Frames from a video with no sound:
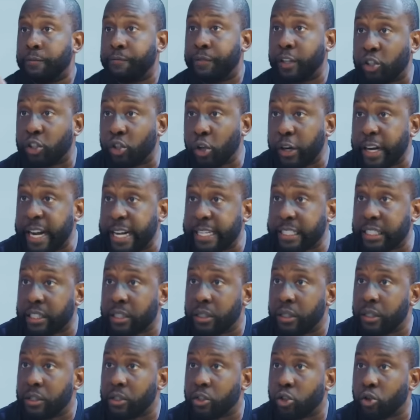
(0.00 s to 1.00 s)

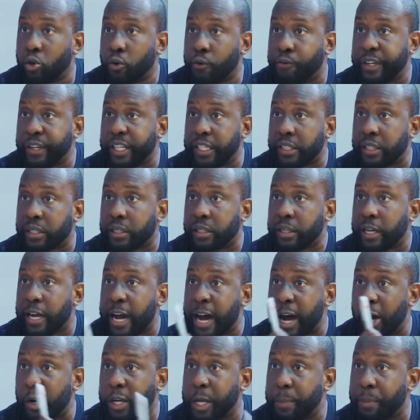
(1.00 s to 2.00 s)
Victoria's school fees,
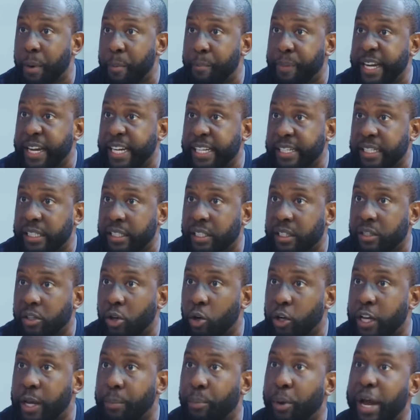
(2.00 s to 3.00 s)
I'll keep on paying it,
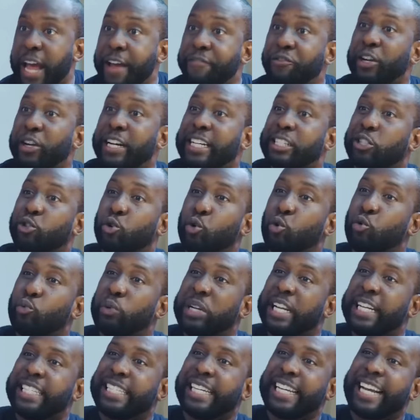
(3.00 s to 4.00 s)
okay? But every other
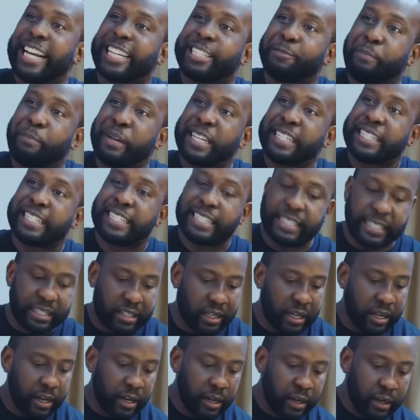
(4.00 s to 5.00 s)
school-related
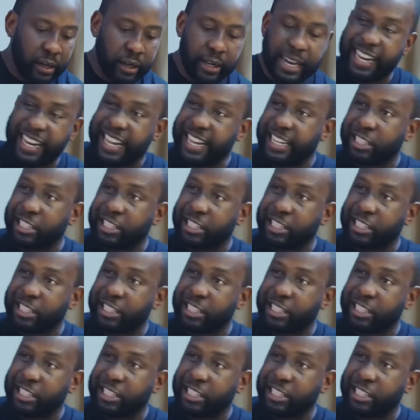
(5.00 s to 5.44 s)
expenses, like